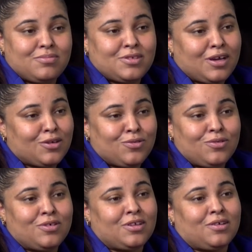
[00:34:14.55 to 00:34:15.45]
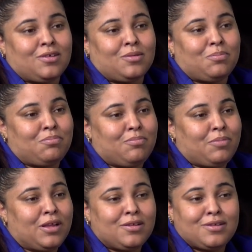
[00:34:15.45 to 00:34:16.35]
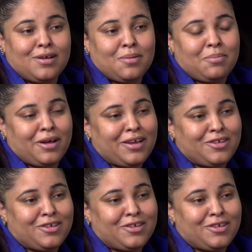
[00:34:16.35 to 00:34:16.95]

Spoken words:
tunnel and a Peloton bike